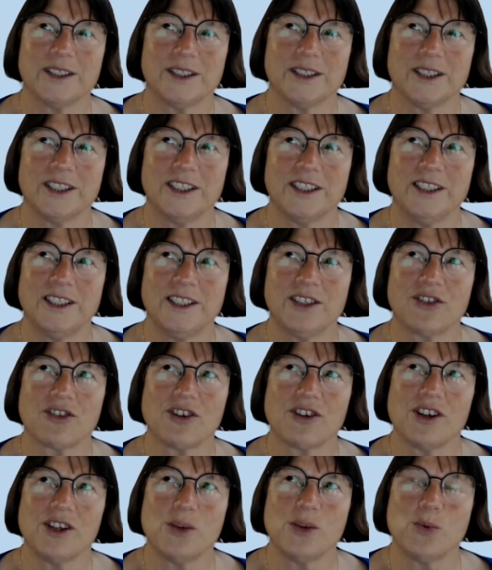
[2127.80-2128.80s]

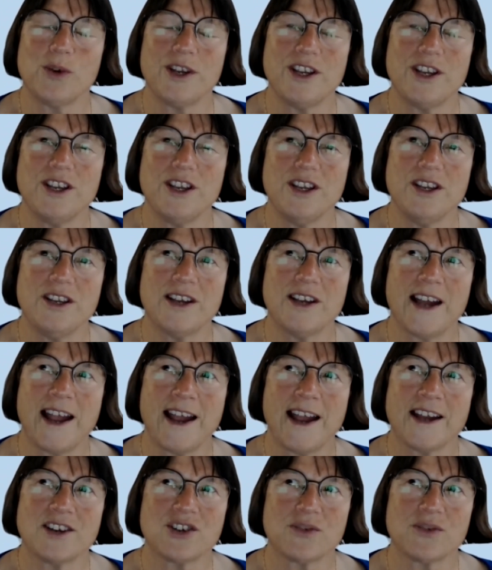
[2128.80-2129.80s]
initially we
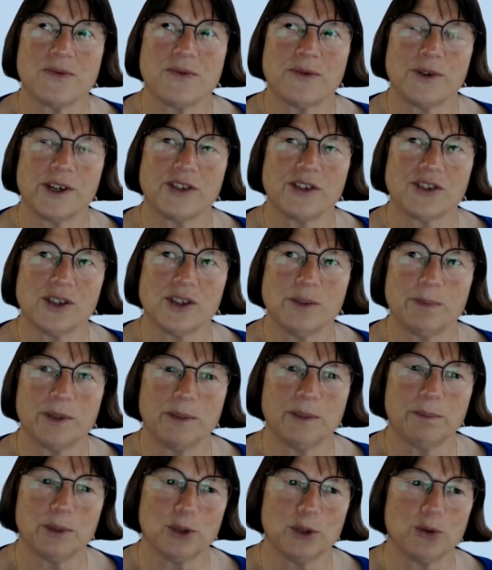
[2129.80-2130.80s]
had, for example,
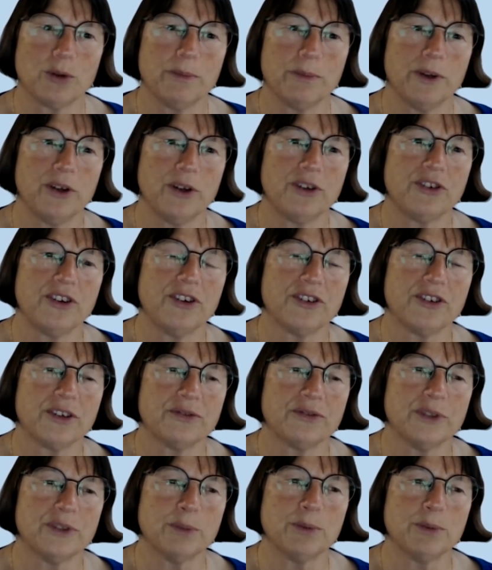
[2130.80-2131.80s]
in Blue communities,
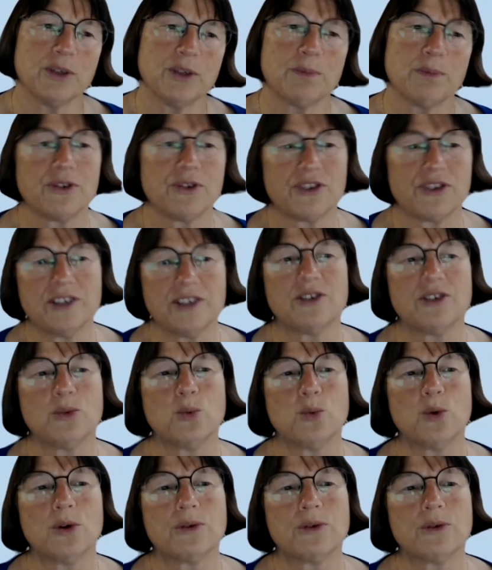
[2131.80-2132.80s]
everybody presented
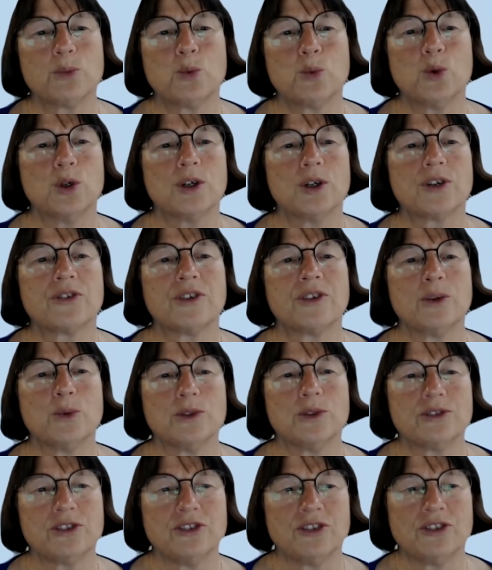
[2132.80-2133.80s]
what work they
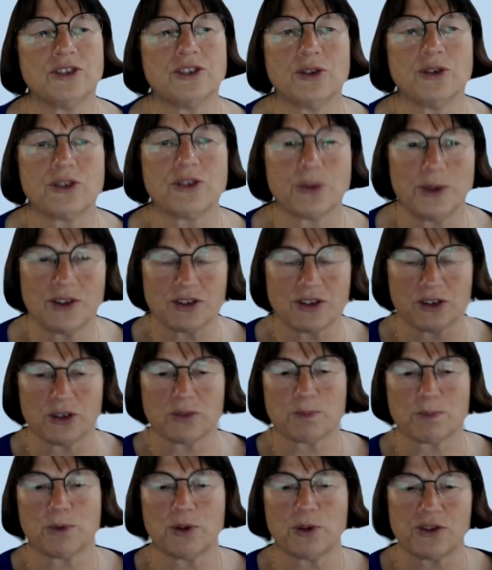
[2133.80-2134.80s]
wanted to do. So each of
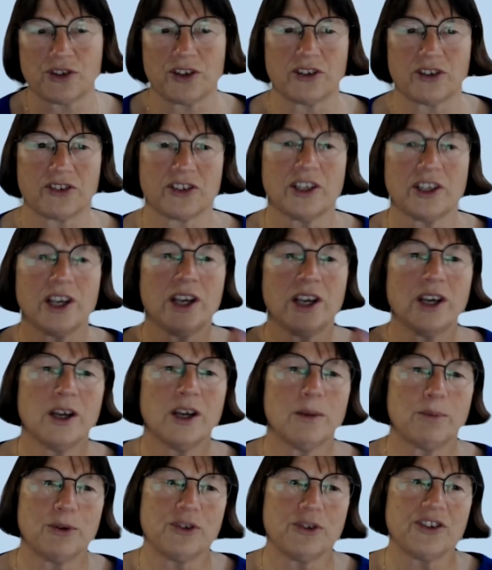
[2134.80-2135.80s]
those projects
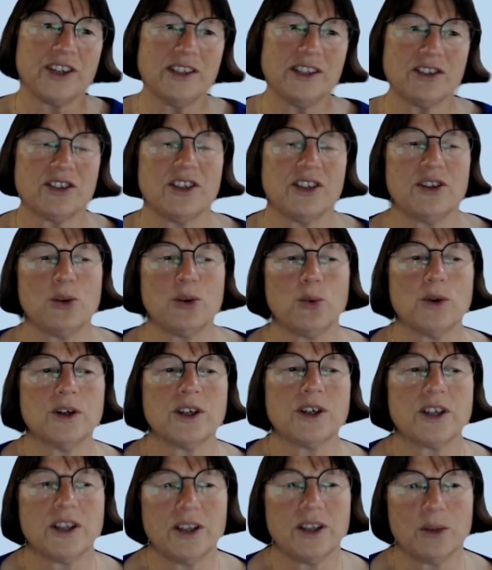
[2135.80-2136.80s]
presented the
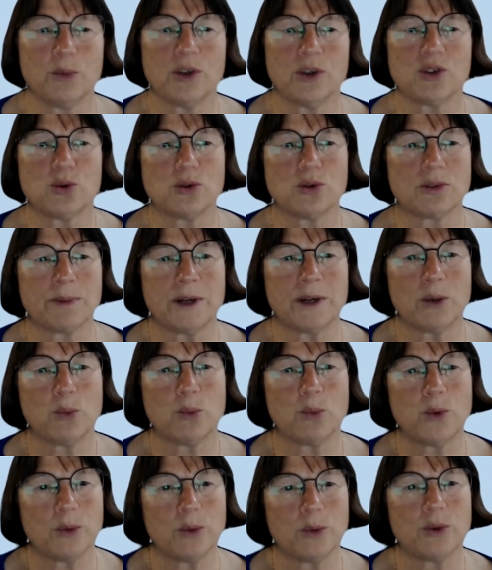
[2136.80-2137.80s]
work, and then we talked about
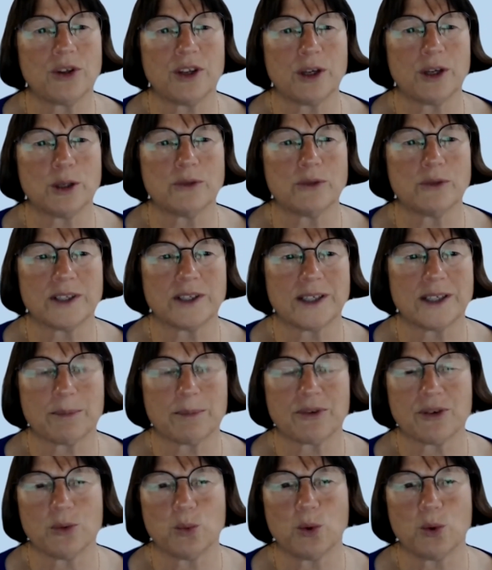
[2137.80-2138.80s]
where were the
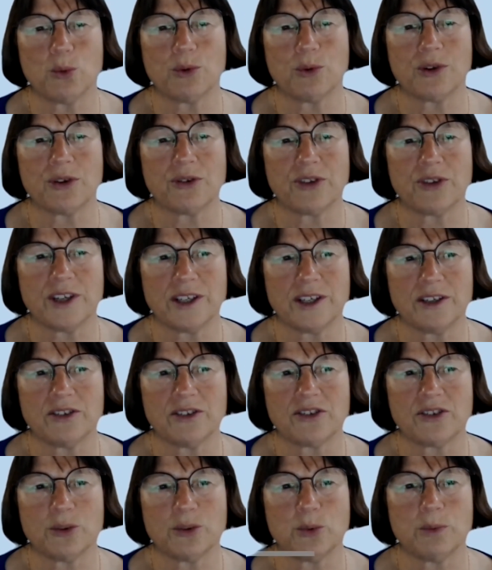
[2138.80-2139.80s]
overlaps and what were the
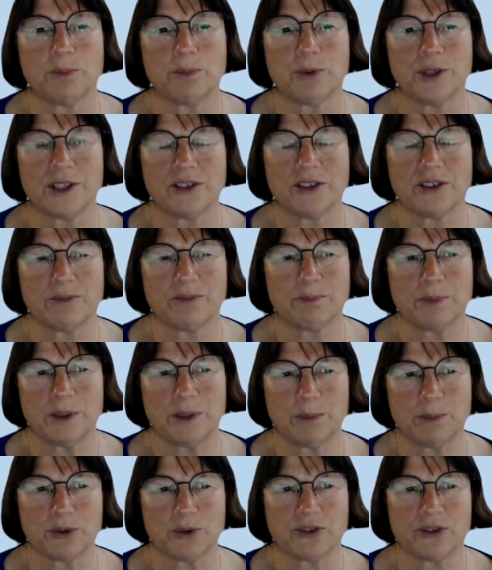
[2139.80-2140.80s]
things that would bring
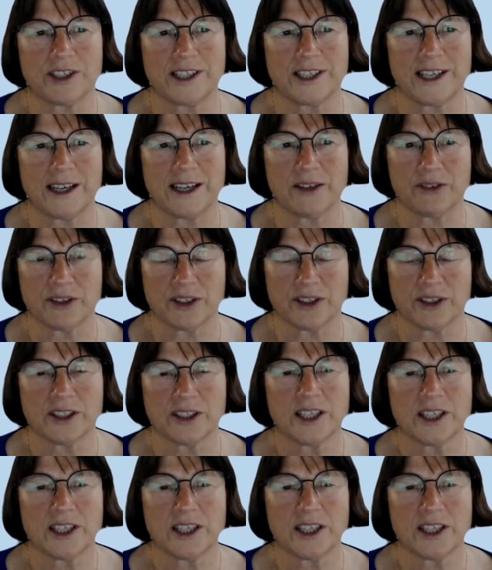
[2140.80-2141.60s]
people together.